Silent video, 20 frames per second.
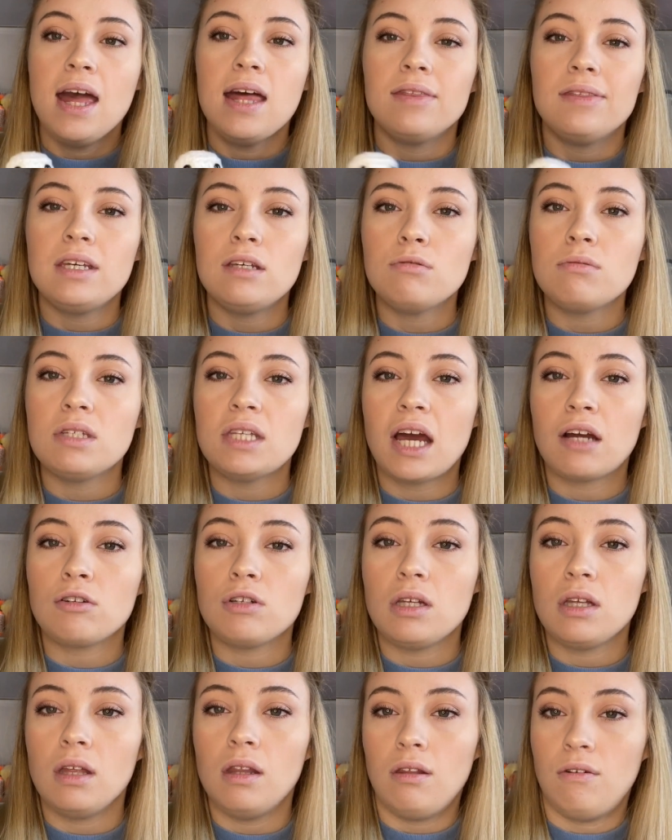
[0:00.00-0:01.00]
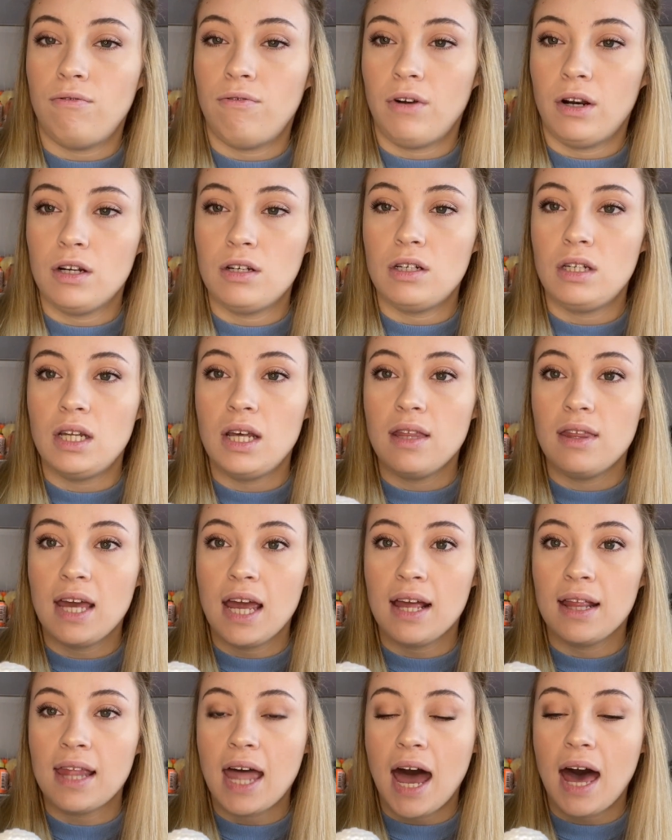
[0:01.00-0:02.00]
This was actually the first
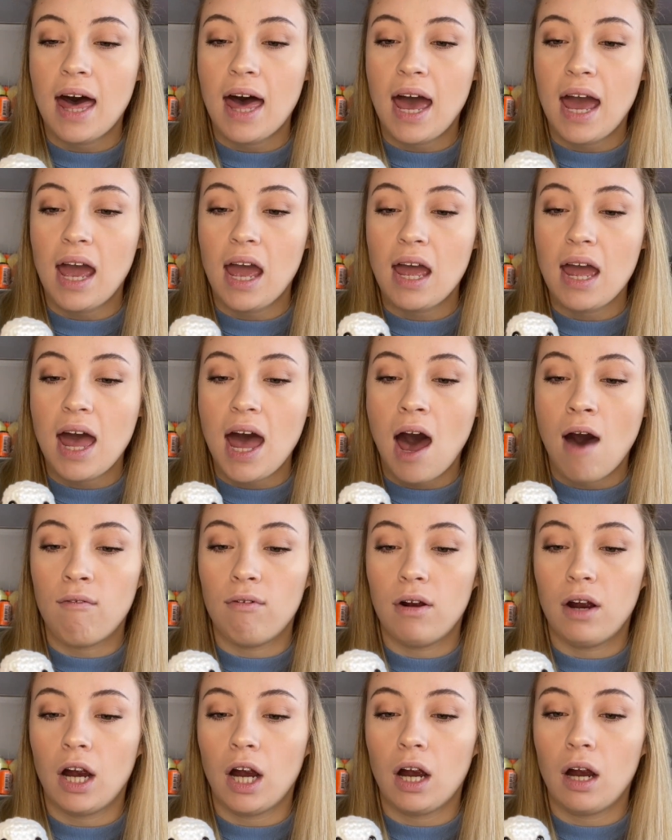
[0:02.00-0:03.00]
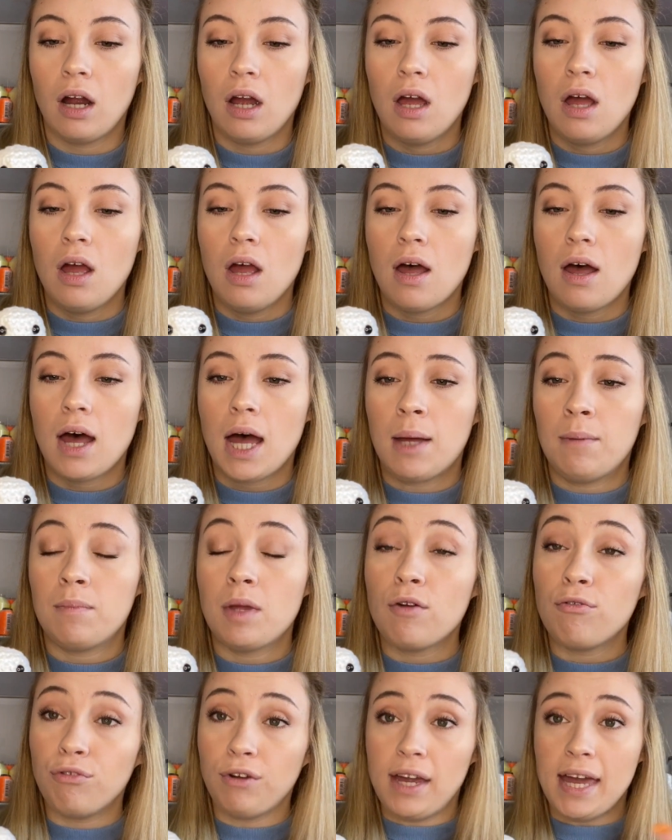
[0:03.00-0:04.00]
thing that I ever
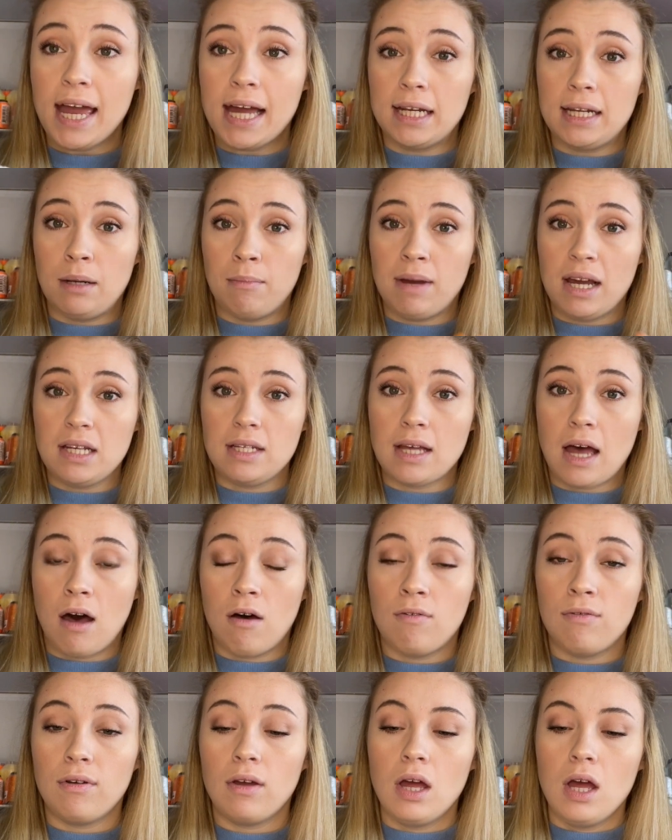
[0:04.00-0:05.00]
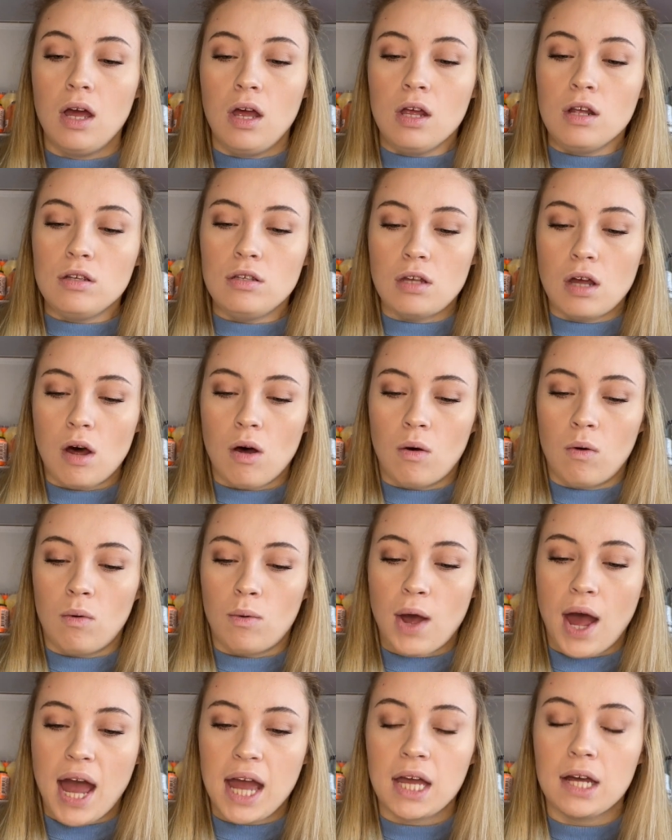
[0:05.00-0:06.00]
freehanded myself,
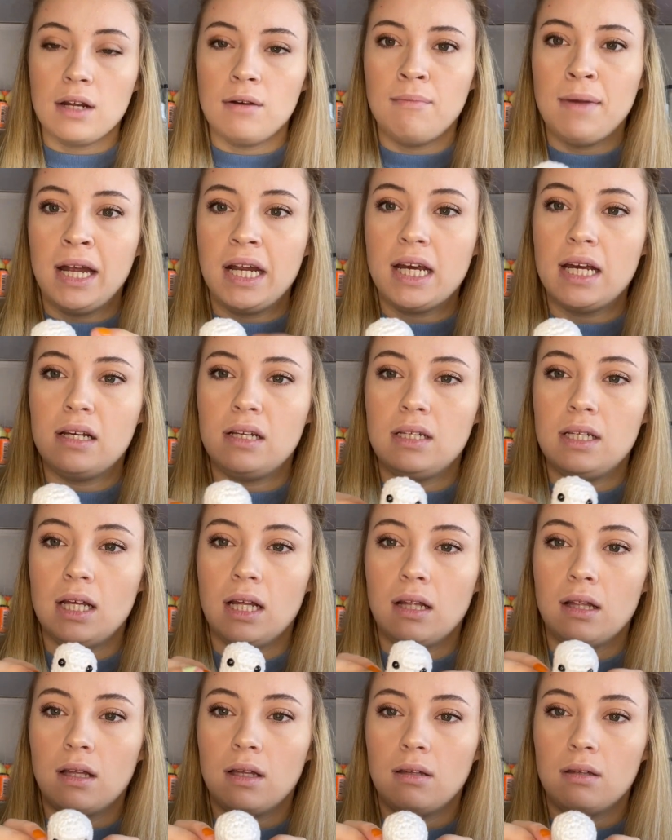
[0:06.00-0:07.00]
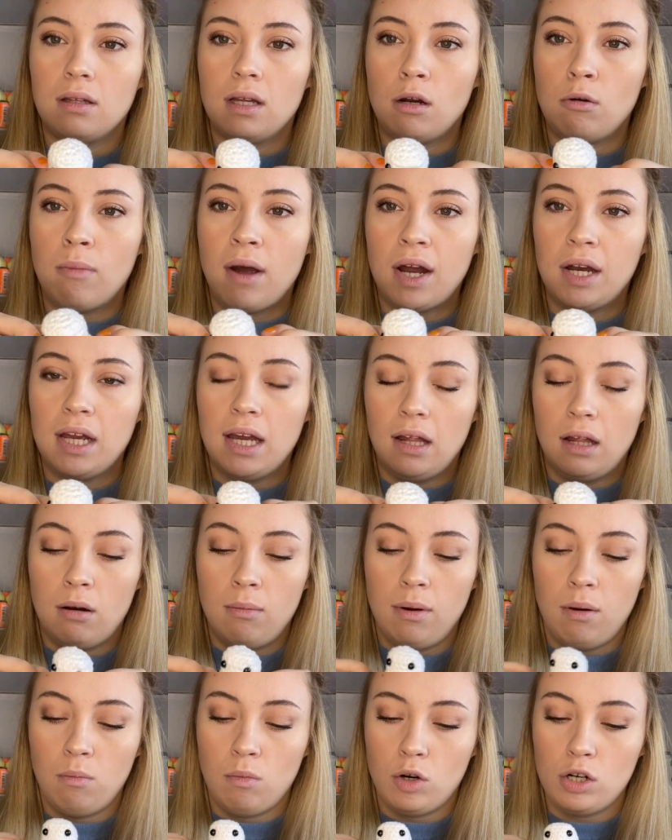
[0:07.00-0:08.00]
so I could have made his little body a little
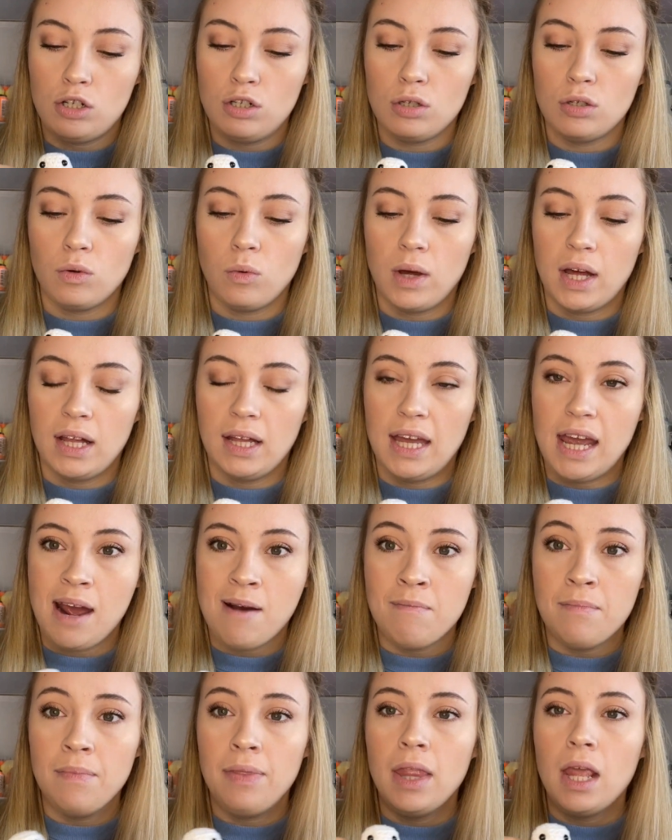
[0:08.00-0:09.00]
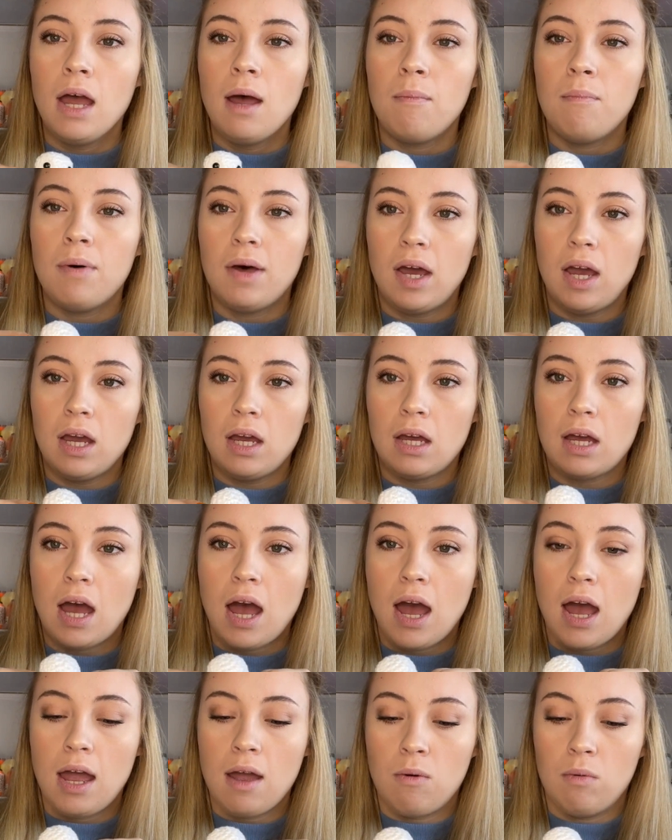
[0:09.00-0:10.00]
bit more squiggly, but
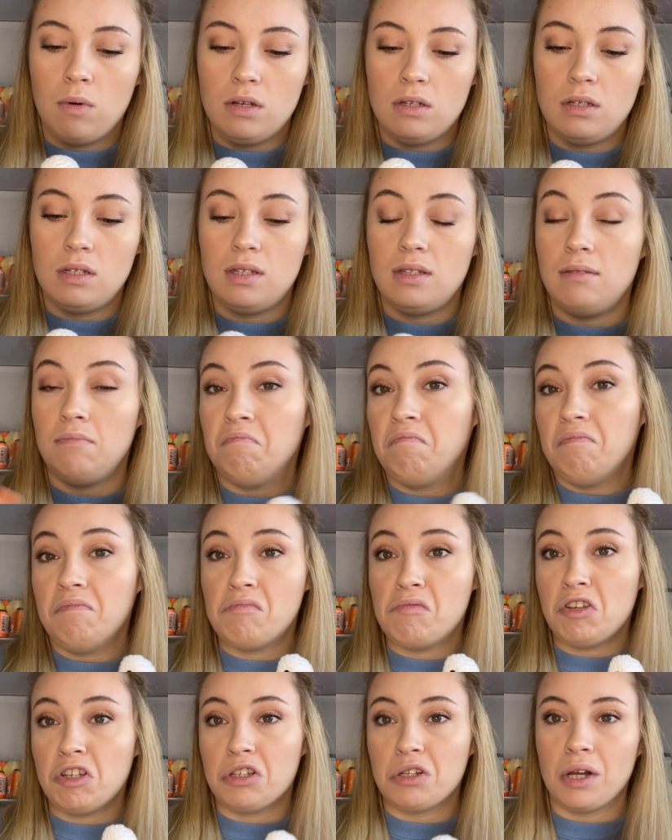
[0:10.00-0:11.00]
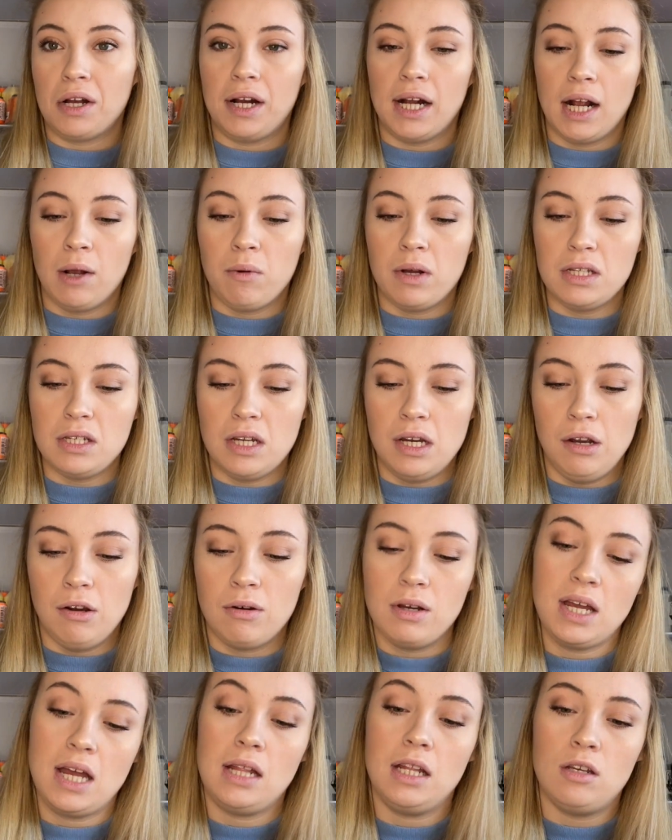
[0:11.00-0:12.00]
I was just learning what to do,
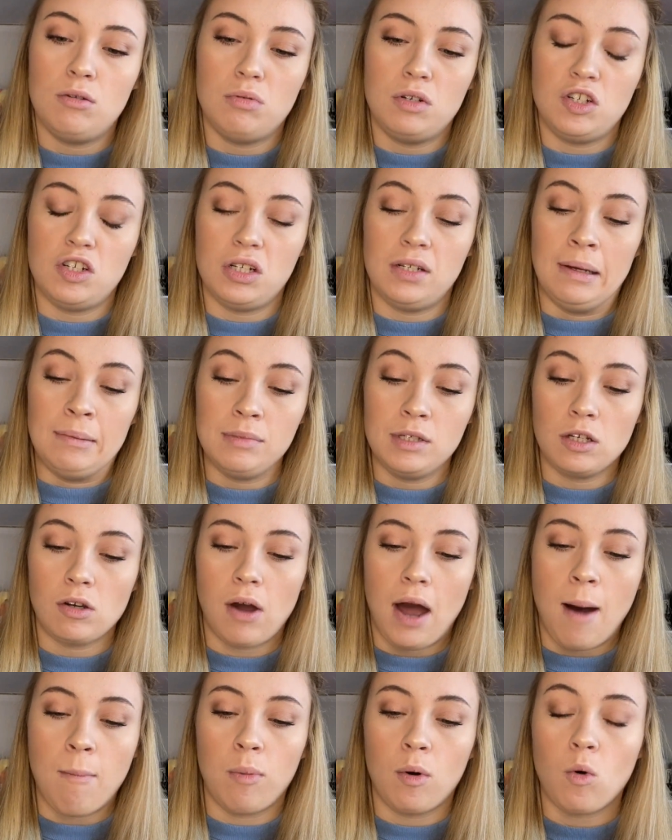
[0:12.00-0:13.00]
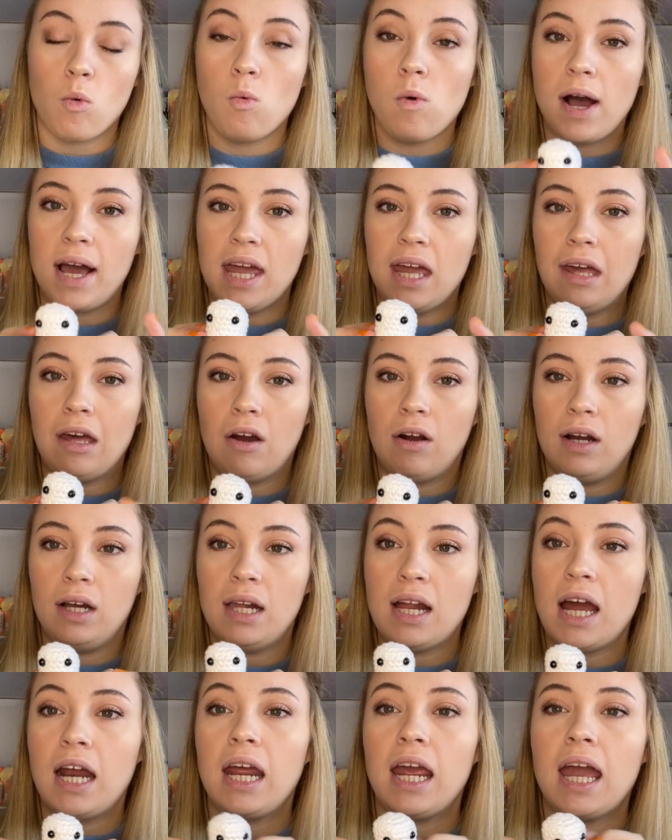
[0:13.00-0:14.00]
and this was just some scrap white yarn
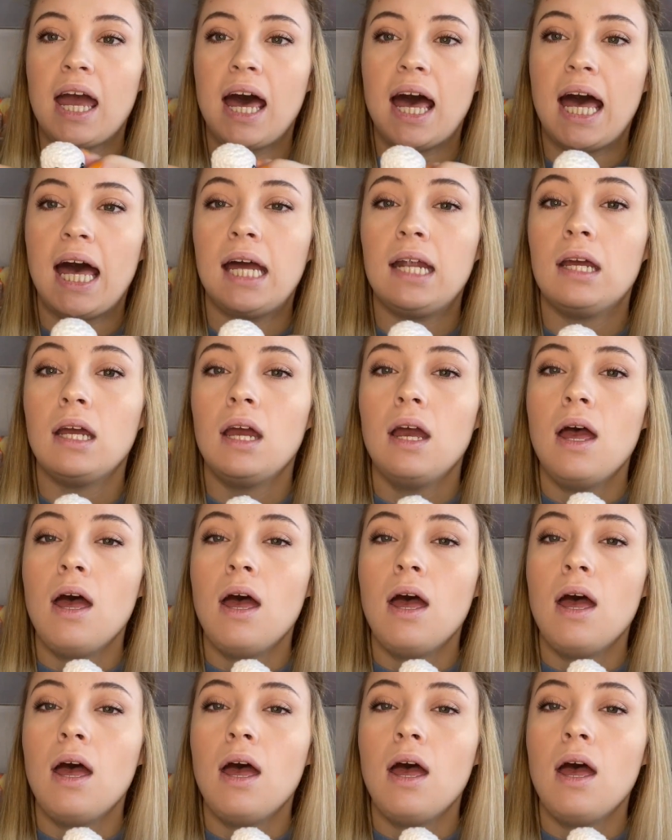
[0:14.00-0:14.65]
that I had.